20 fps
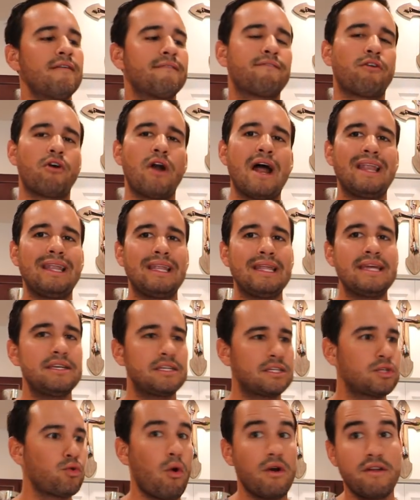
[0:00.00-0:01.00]
for at
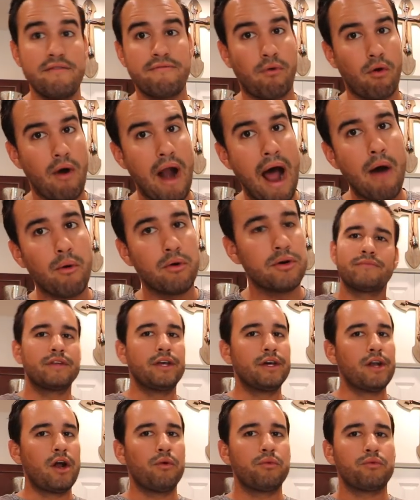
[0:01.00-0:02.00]
least 24 hours,
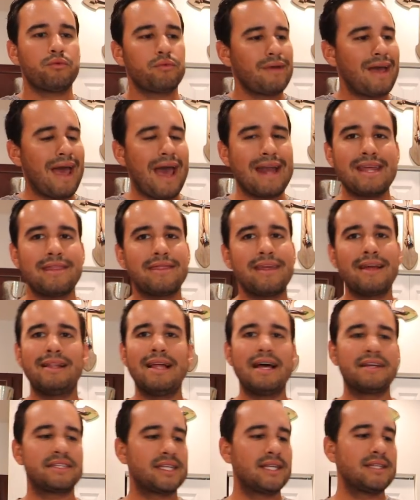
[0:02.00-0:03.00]
you know? Anything
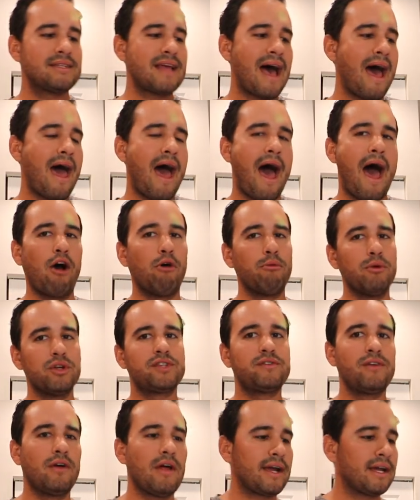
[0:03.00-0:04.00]
less than that, I
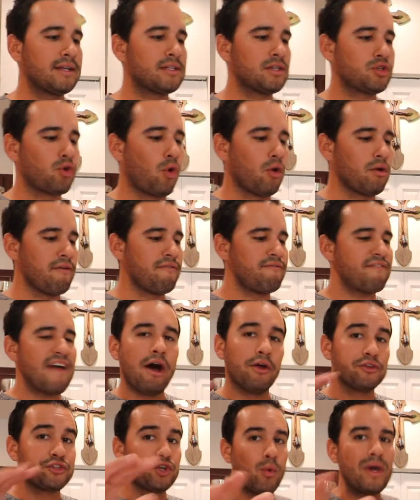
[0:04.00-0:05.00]
almost feel like it's a total
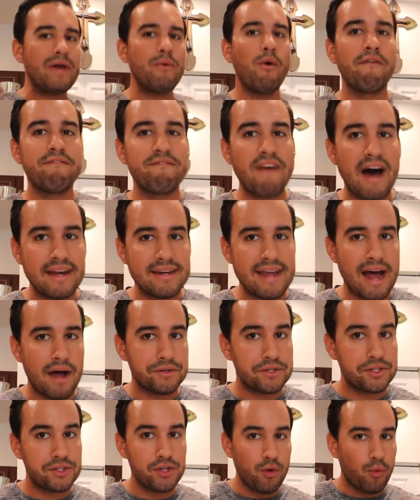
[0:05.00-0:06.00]
fail, so we will find
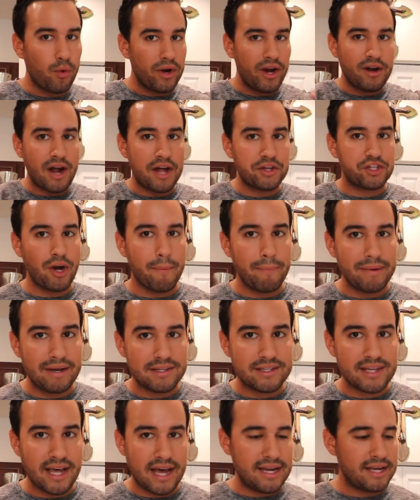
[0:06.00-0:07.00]
out soon. We are not jumping
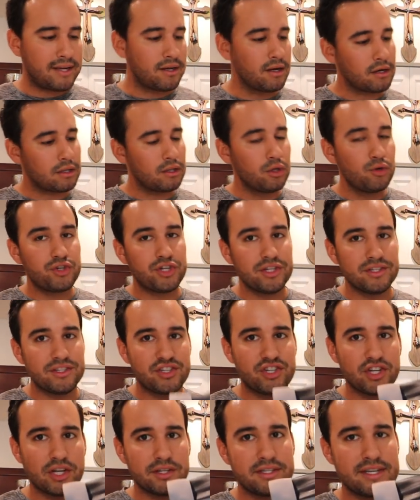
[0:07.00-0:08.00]
into any conclusions
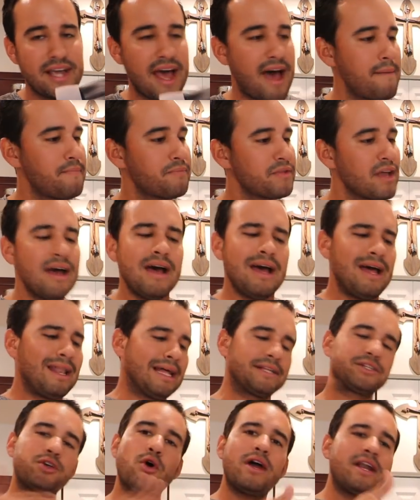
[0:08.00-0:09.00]
just yet.
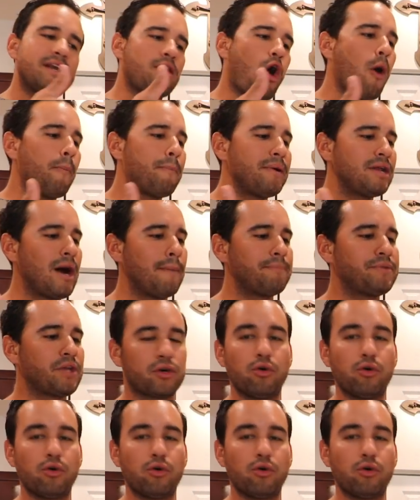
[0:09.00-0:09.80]
Let's go ahead and open up the